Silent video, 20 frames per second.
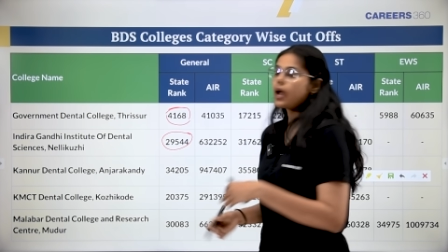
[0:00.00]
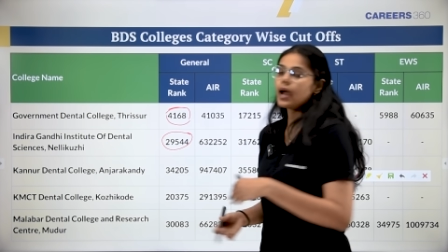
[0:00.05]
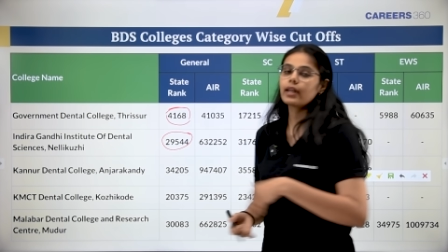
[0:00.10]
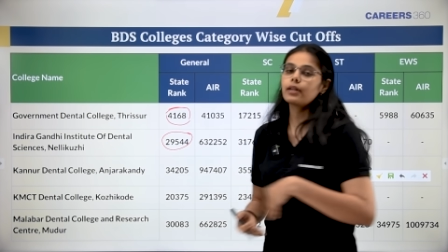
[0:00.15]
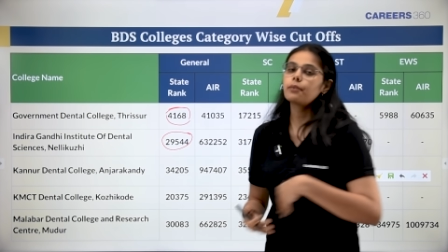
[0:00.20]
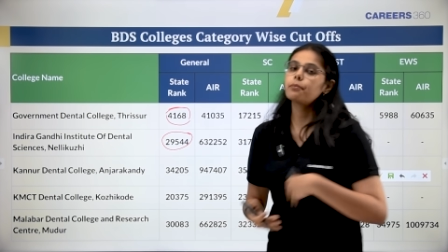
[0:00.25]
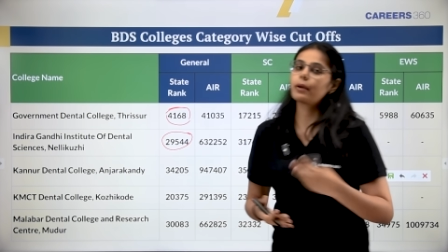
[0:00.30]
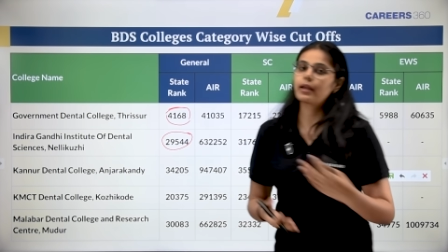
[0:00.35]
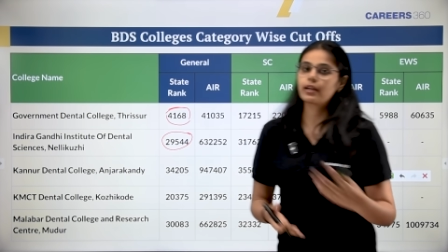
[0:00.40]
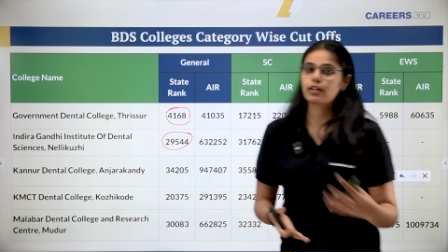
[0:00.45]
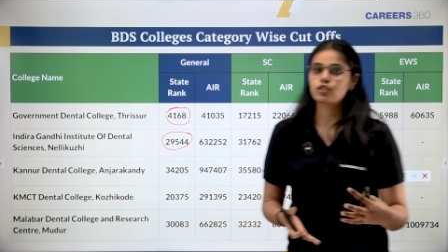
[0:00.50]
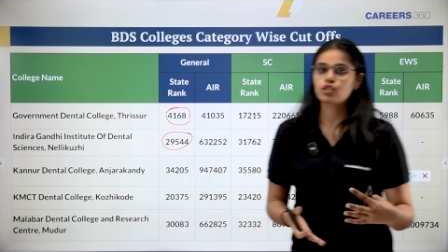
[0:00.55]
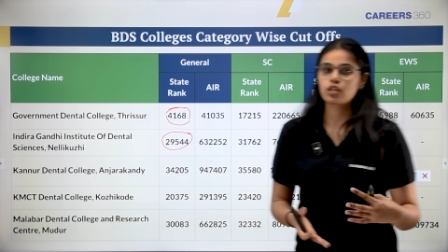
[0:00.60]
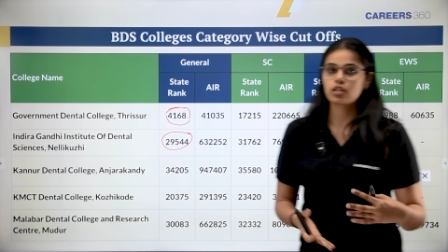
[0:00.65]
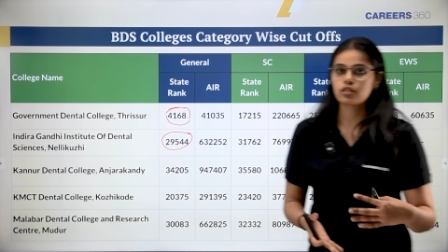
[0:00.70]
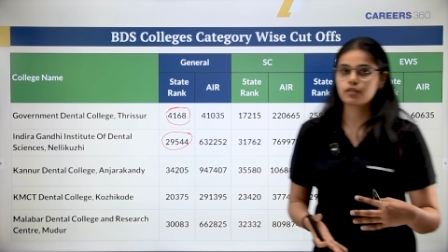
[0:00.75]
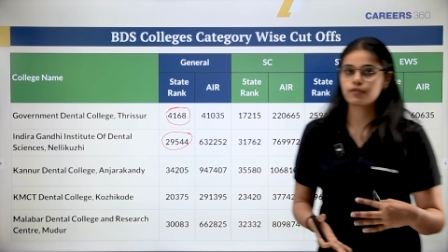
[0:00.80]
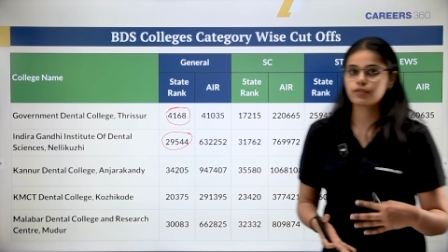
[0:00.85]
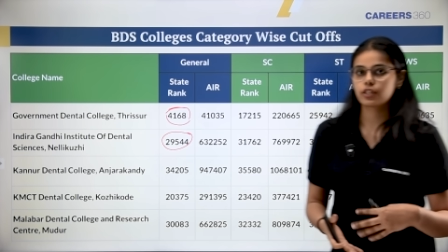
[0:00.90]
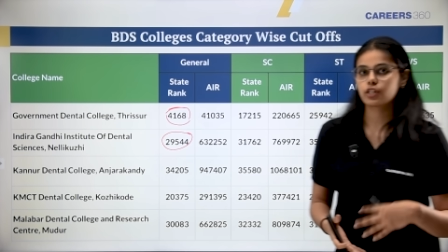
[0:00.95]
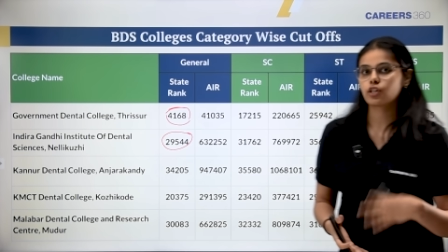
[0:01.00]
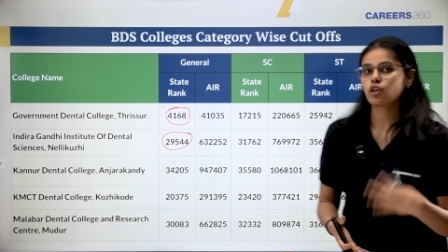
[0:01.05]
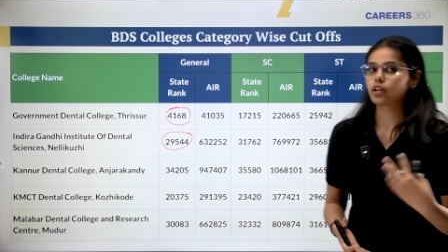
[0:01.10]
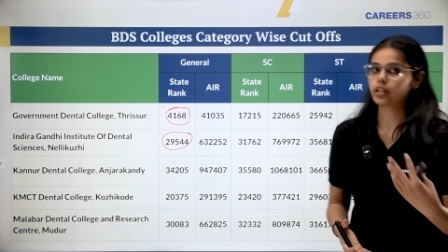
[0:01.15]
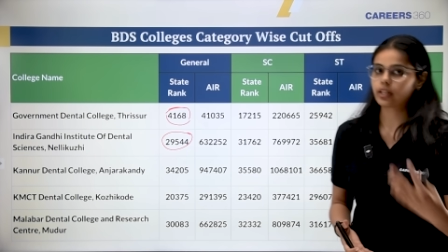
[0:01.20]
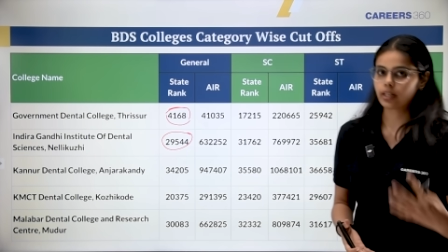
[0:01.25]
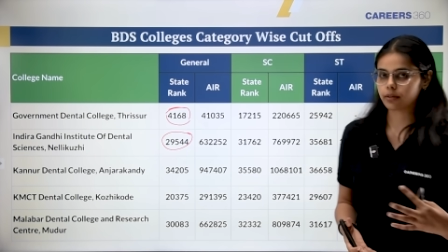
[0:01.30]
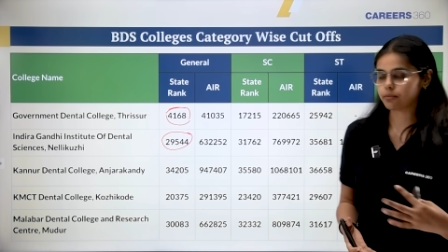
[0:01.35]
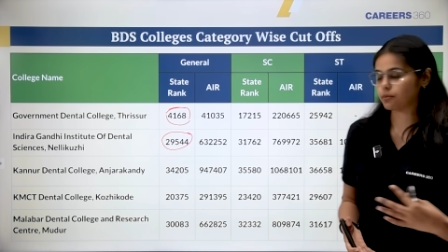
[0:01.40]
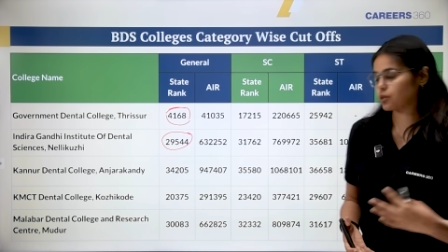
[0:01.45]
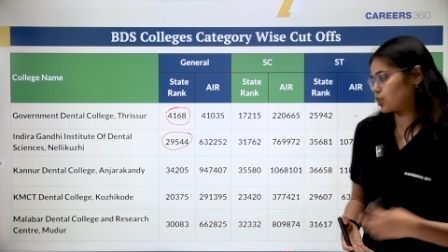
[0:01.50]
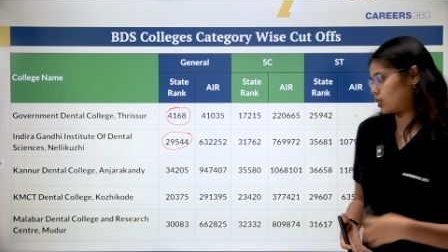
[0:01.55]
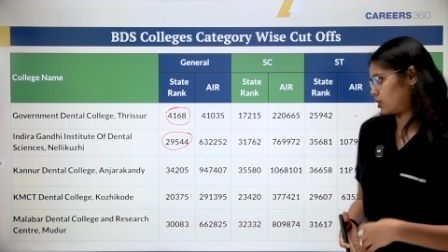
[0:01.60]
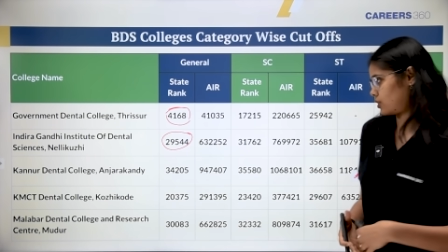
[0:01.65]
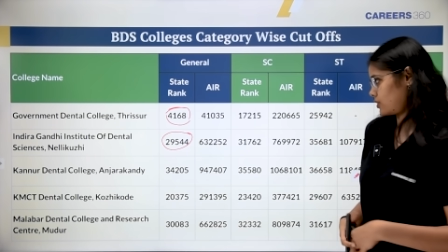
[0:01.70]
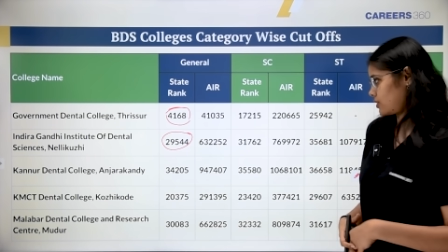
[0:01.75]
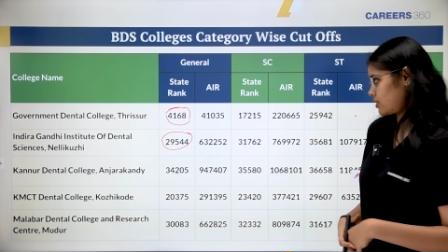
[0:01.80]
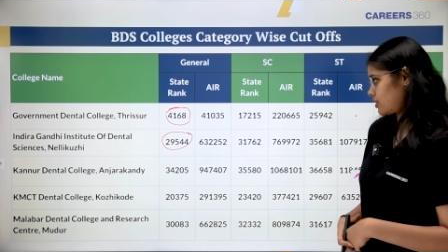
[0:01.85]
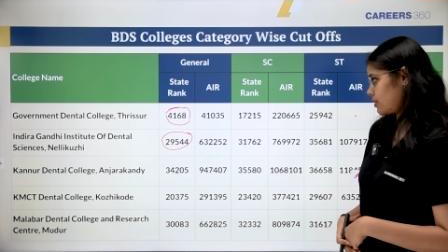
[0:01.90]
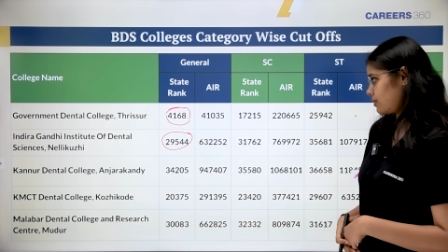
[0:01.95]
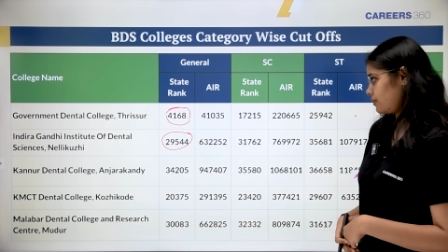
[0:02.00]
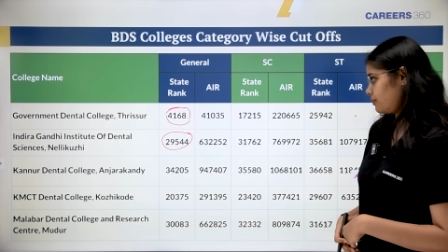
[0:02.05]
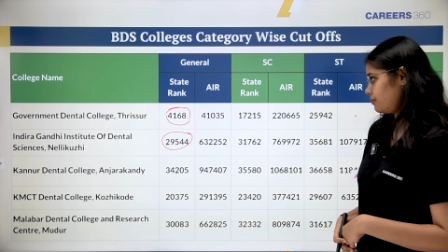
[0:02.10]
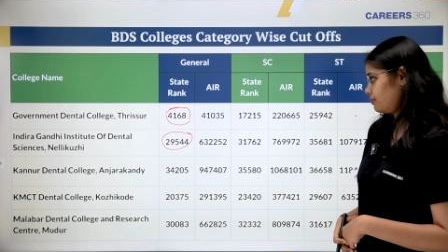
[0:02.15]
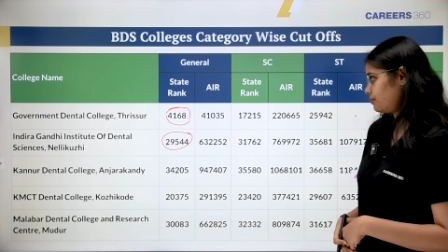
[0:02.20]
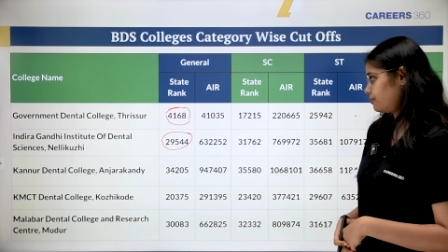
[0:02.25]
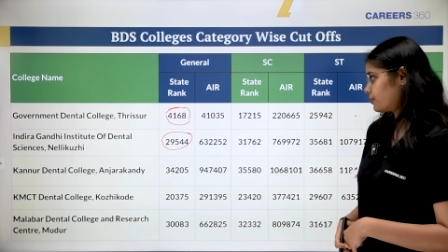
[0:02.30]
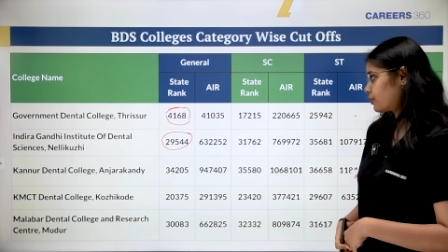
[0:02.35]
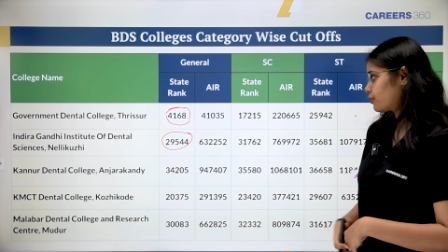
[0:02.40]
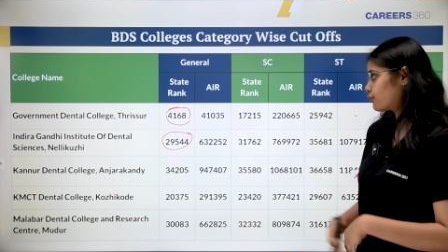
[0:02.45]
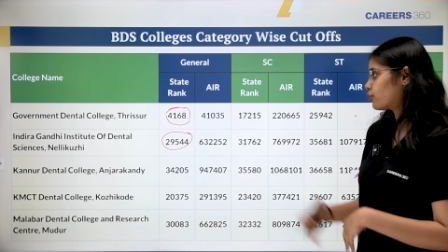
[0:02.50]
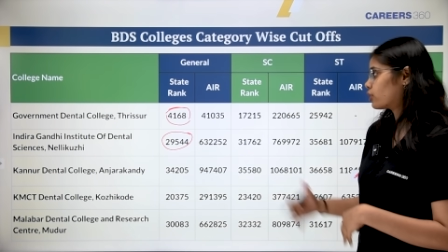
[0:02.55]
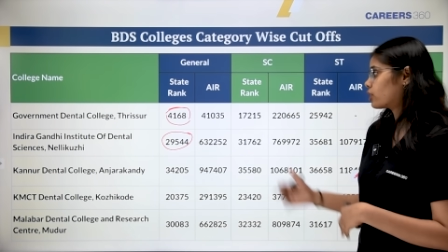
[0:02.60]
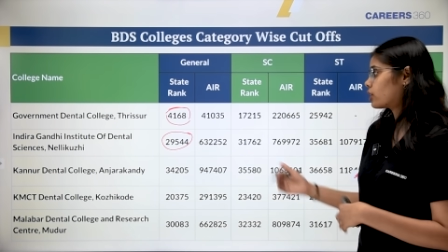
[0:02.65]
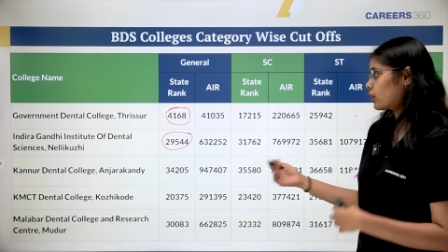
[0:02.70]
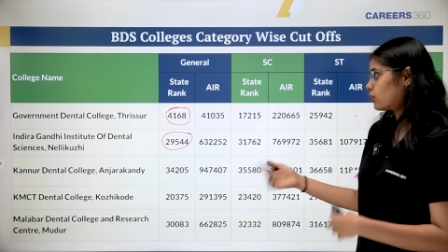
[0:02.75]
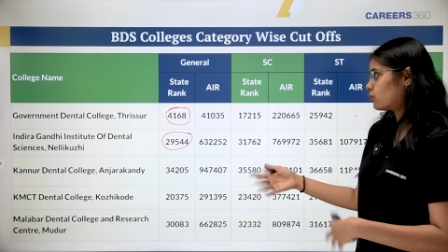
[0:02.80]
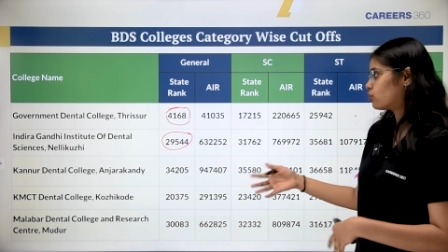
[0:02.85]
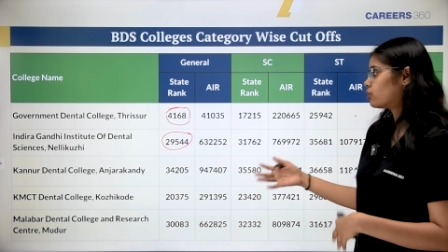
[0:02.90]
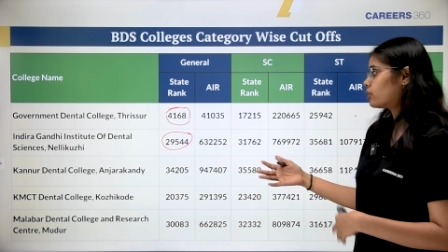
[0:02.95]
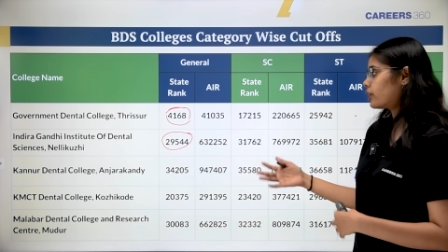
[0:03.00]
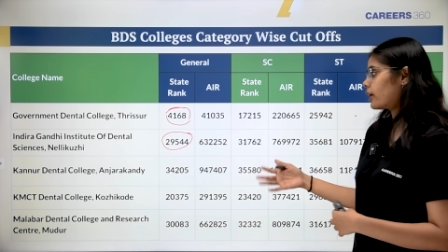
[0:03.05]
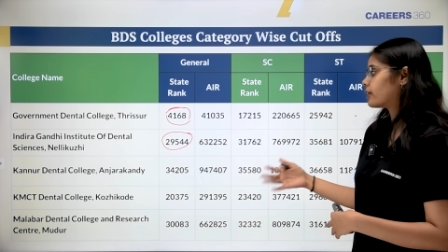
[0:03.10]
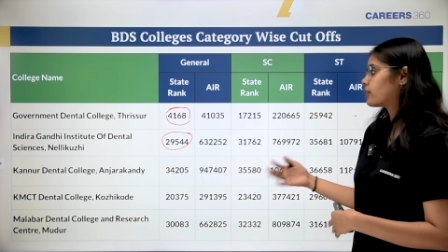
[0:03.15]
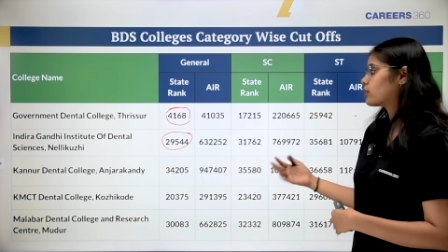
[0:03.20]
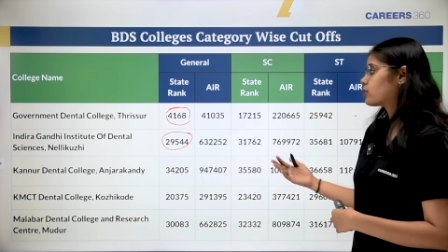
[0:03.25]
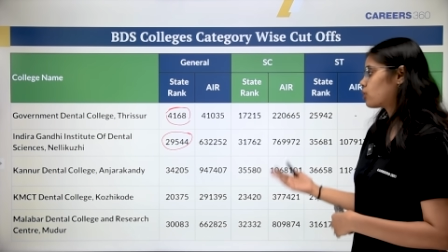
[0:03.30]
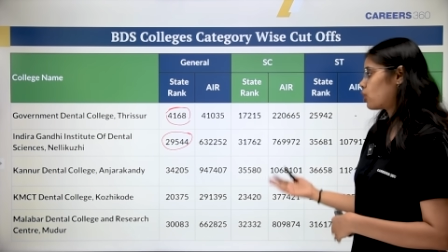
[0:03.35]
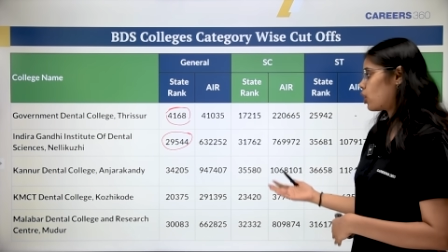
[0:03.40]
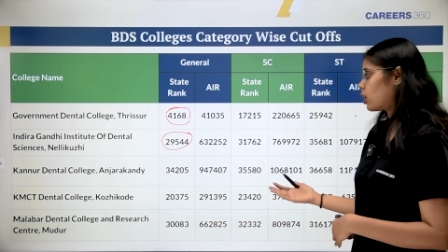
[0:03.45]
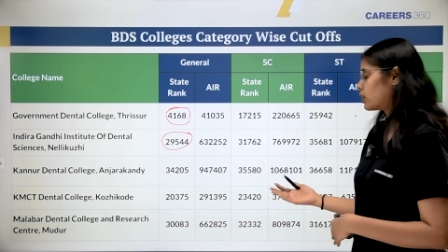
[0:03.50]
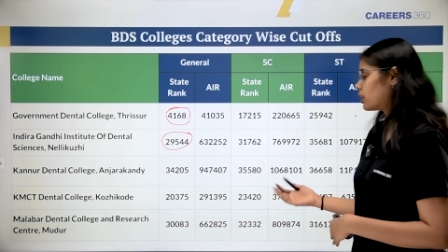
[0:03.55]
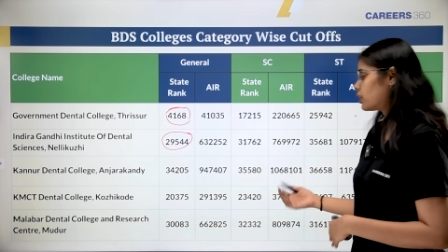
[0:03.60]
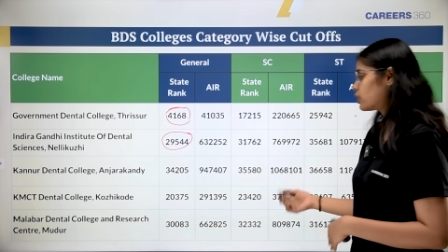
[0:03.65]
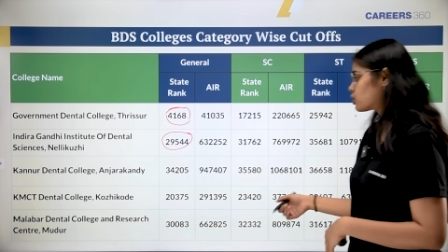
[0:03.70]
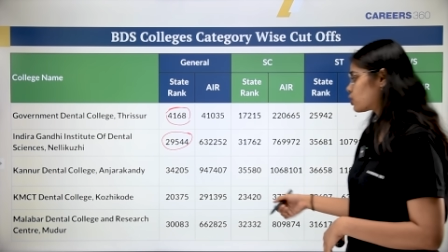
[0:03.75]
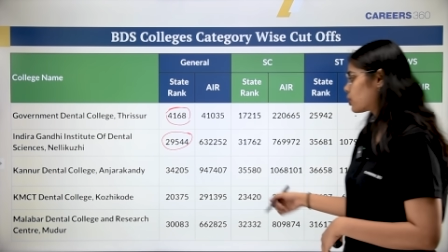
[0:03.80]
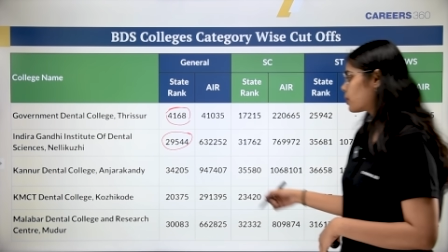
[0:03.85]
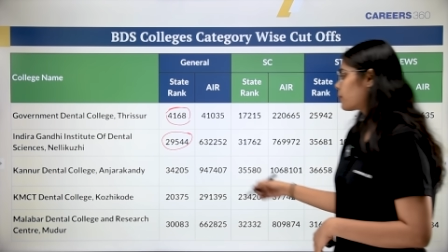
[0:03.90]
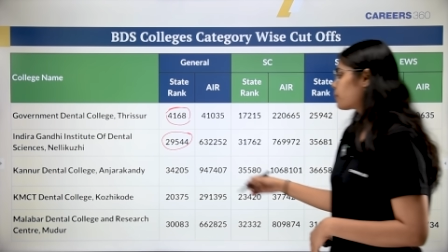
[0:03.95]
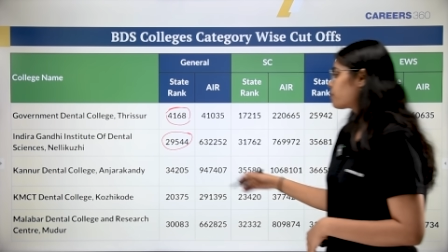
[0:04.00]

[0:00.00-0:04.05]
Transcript: had a better chance of securing admissions. For Kannur Dental College,